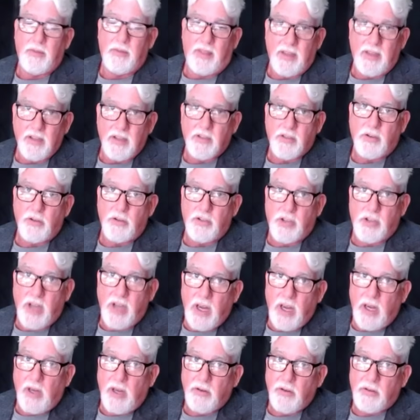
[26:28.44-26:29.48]
things could
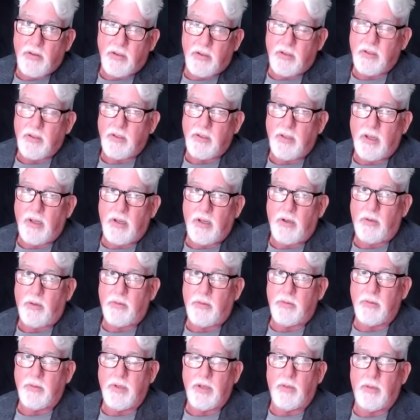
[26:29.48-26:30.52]
change, and
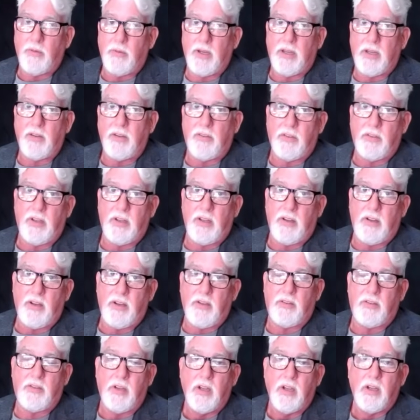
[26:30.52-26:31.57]
we can see
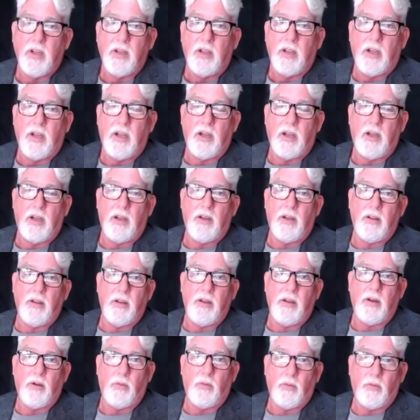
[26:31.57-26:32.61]
these
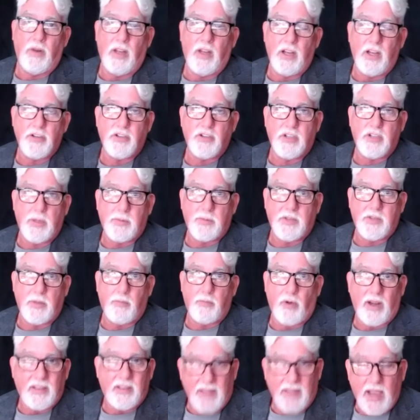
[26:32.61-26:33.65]
relationships can
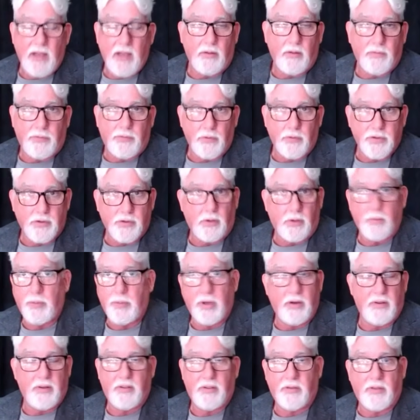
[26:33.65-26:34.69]
break down for certain
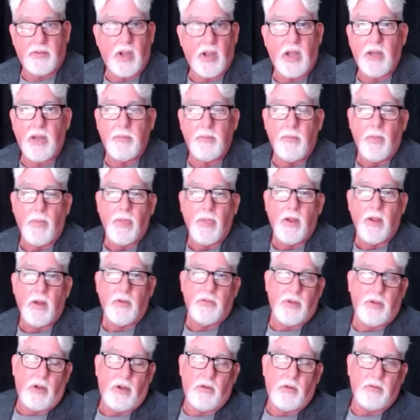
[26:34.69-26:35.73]
periods of time.
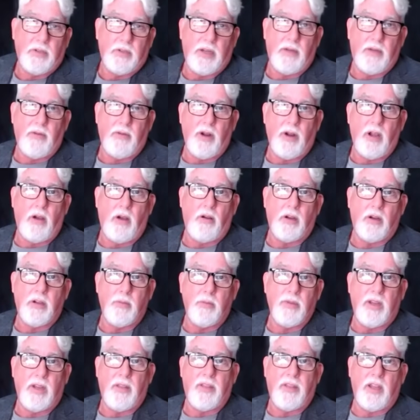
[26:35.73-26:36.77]
So you never know. It could
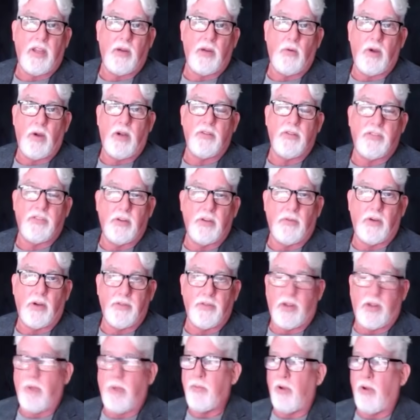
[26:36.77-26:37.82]
be a thing where silver
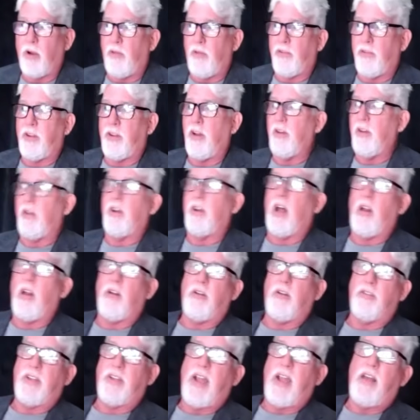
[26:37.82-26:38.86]
goes up and all of a sudden the dollar
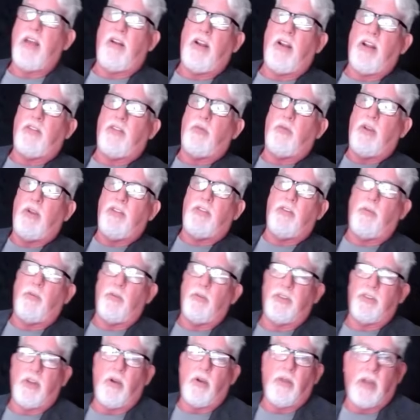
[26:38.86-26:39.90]
goes down, and that's why silver
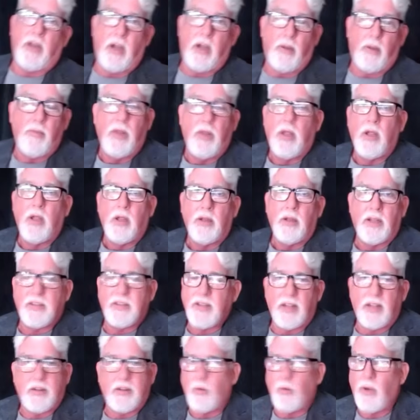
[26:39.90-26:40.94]
was going up. That's
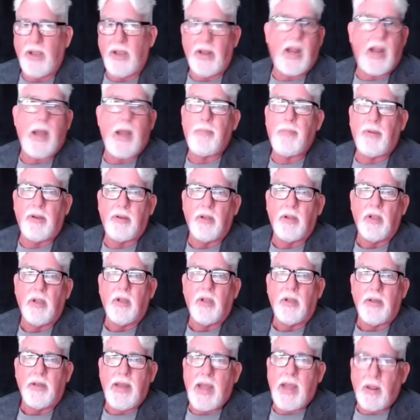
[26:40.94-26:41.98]
not the way it happened.
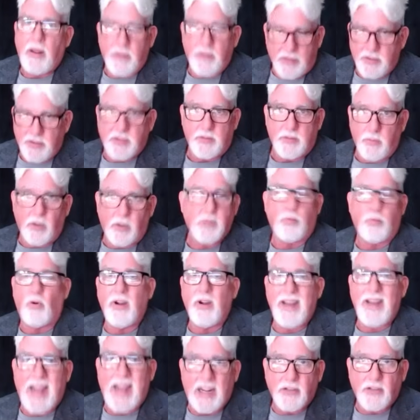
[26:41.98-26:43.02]
Now this is much more
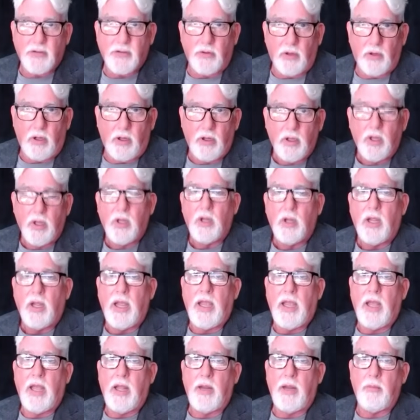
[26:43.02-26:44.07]
natural
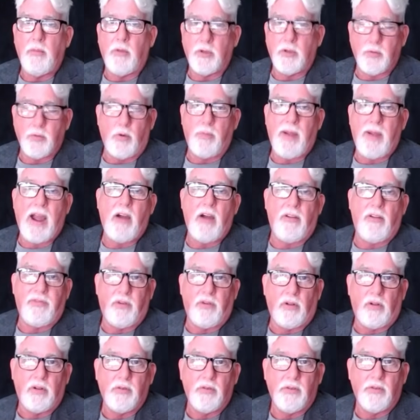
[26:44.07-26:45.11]
and much more
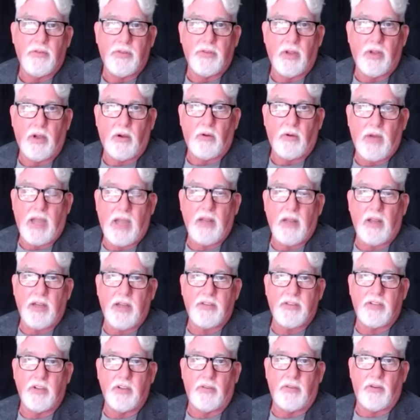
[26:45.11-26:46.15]
powerful. So I like
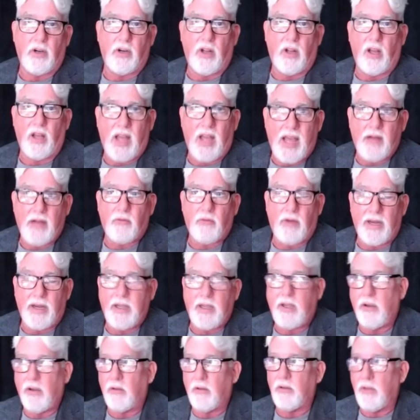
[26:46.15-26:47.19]
silver a lot right
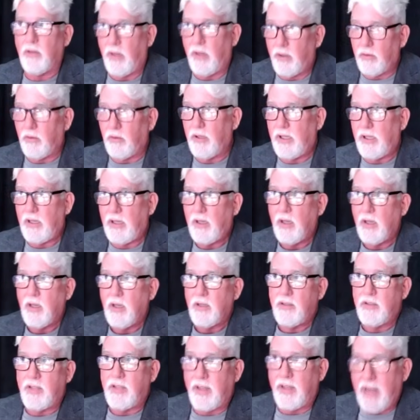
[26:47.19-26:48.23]
here, literally
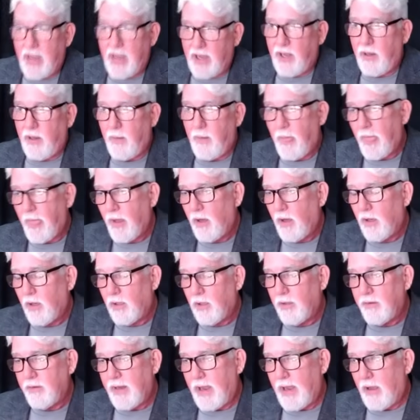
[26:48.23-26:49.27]
today.
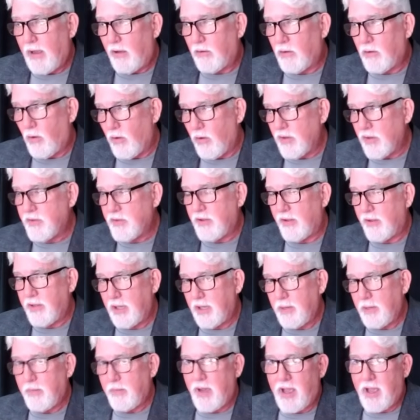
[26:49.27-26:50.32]
Now, of course, the
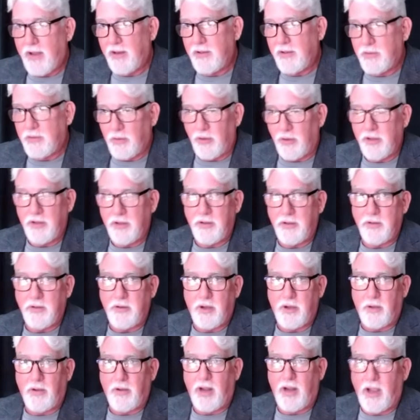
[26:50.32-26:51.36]
thing about it, Jordan,
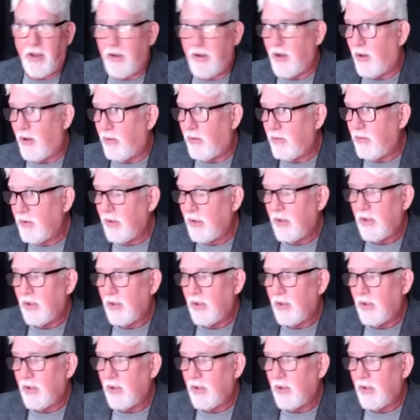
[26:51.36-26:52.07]
and I know,